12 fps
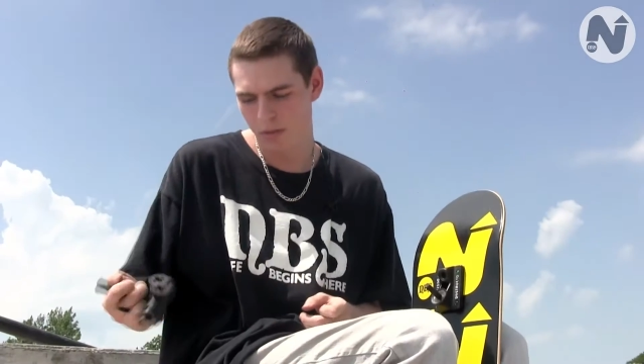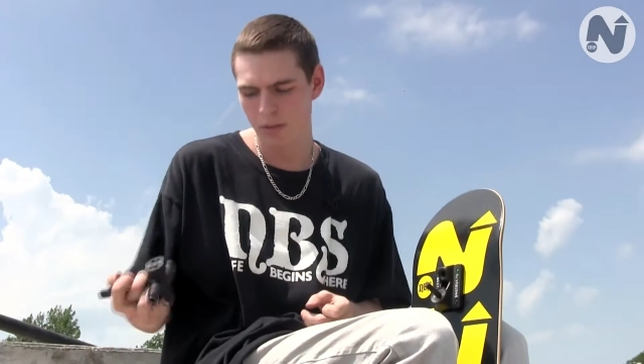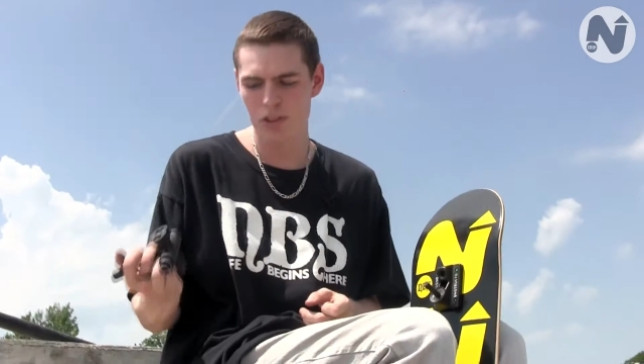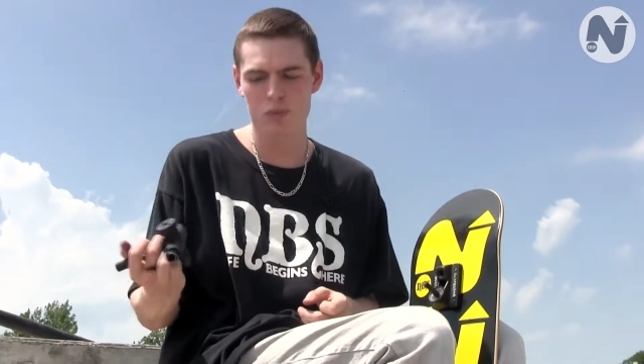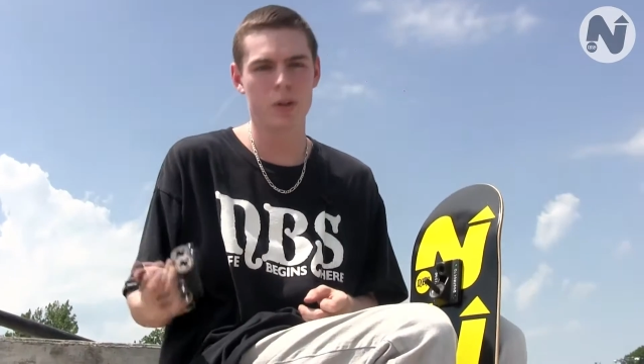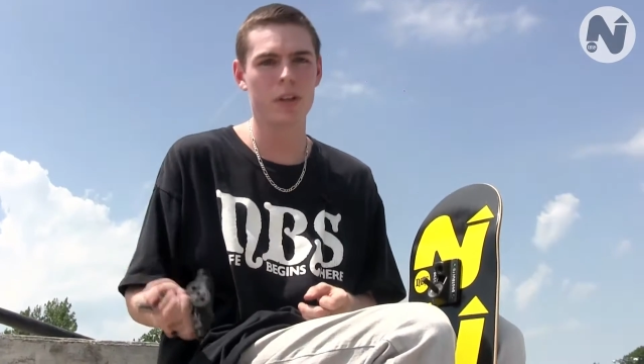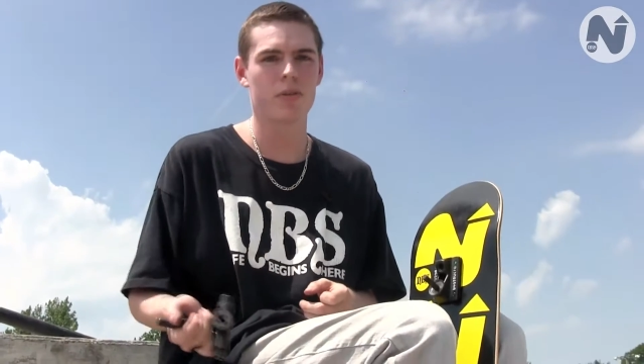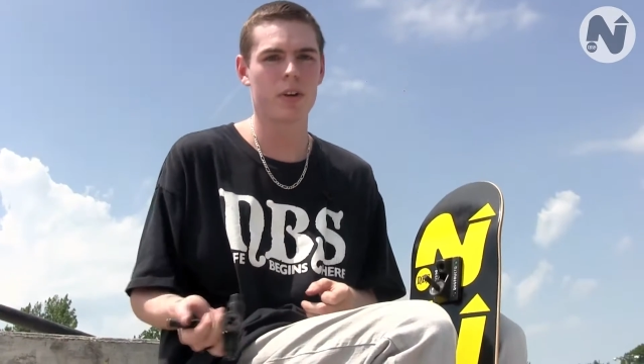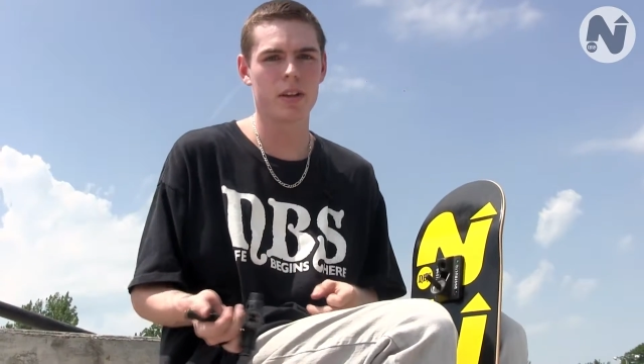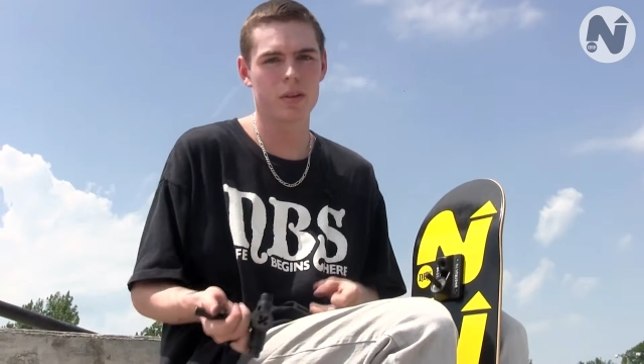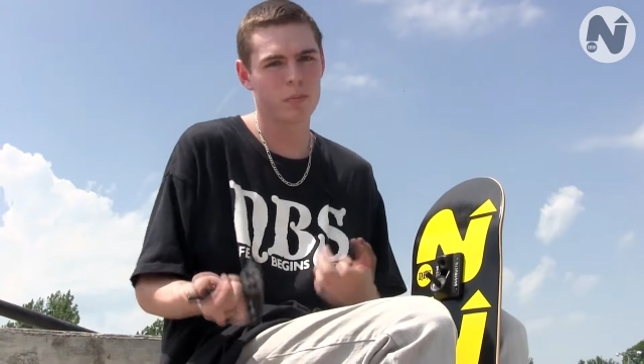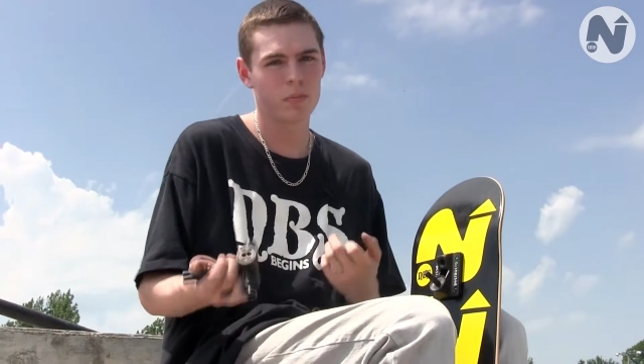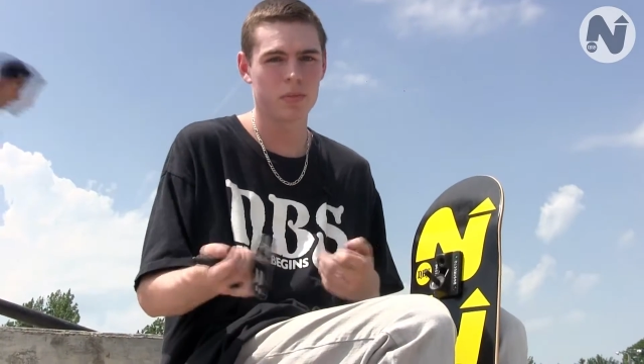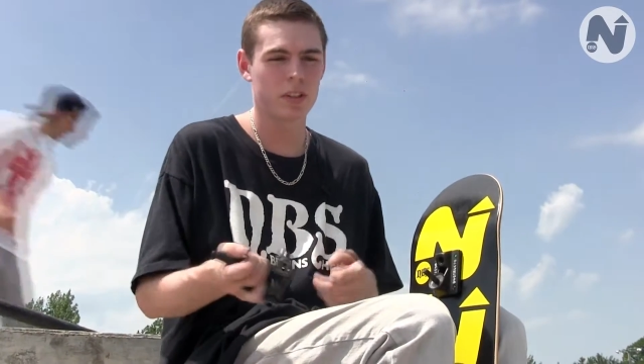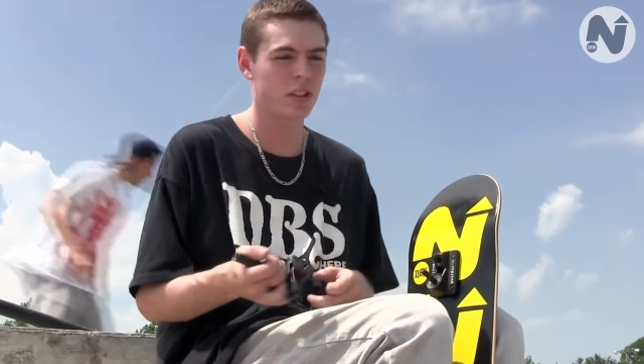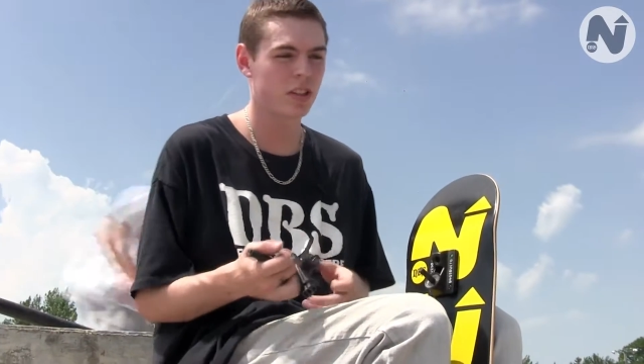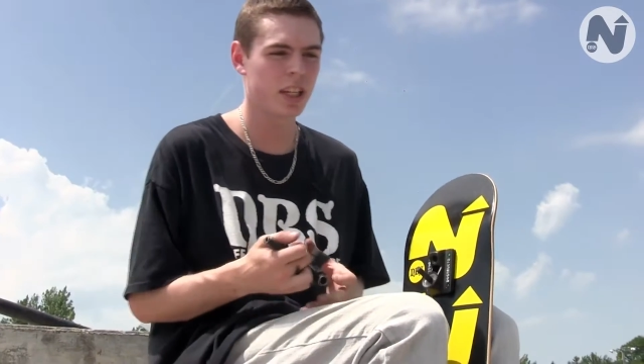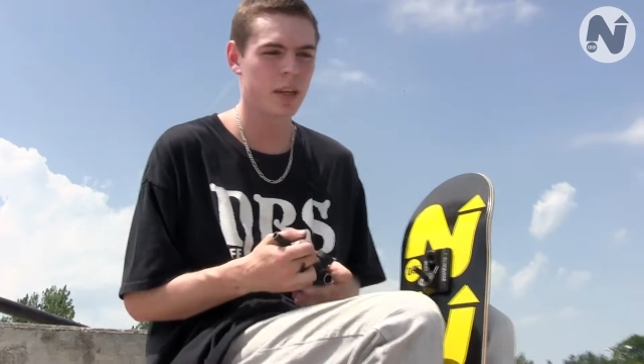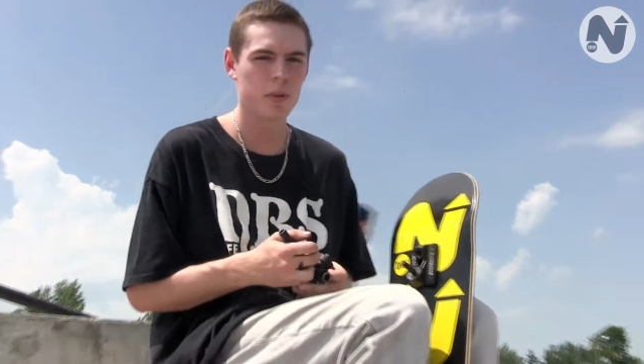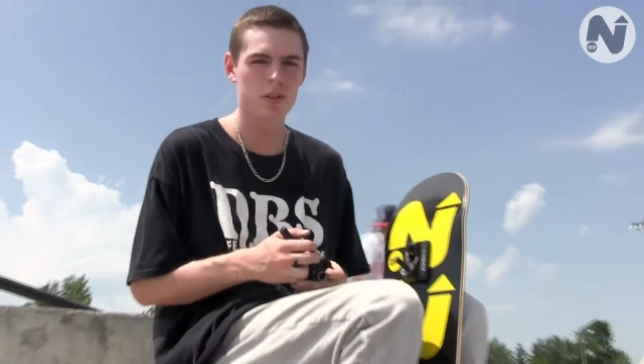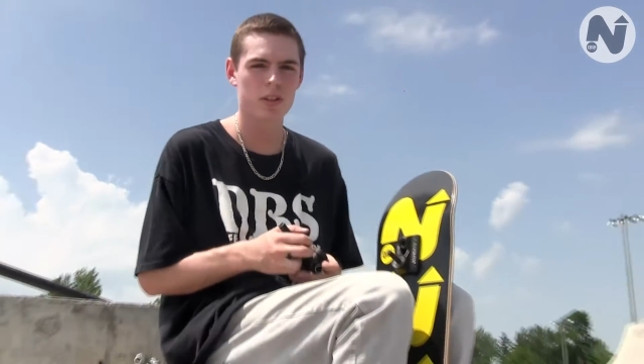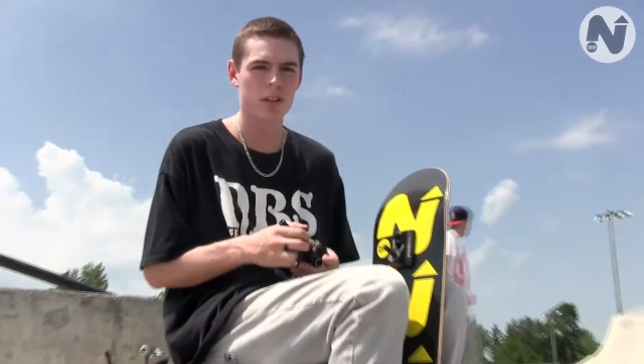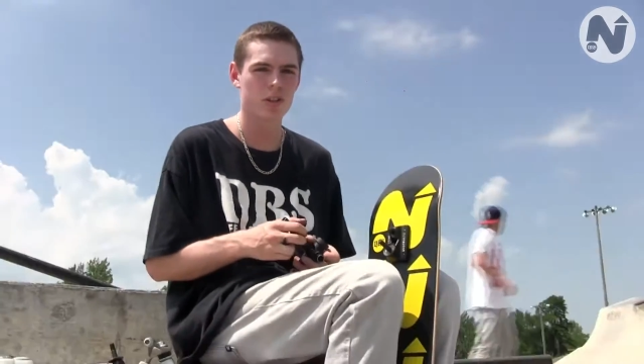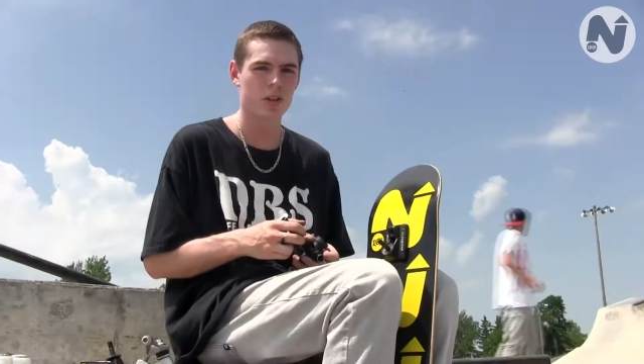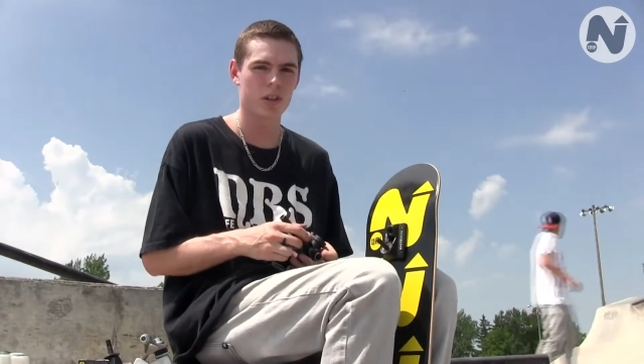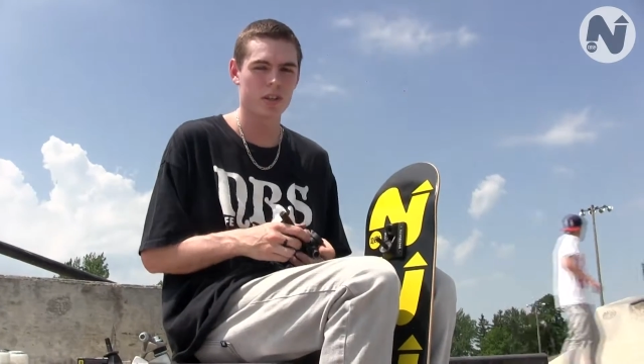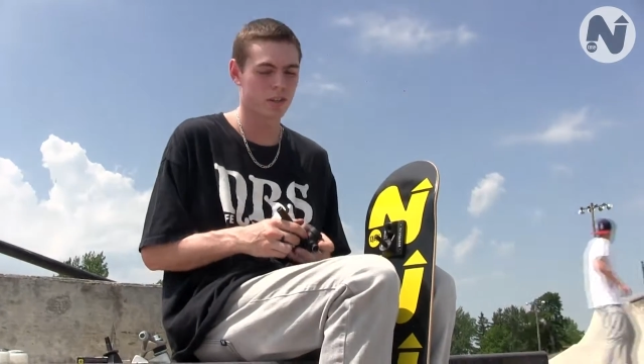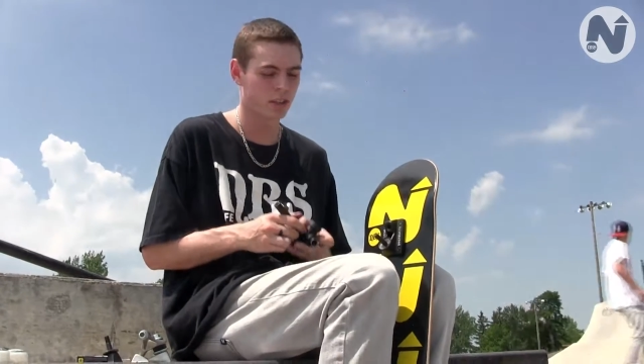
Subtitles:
just rethread them and keep using the truck. It'll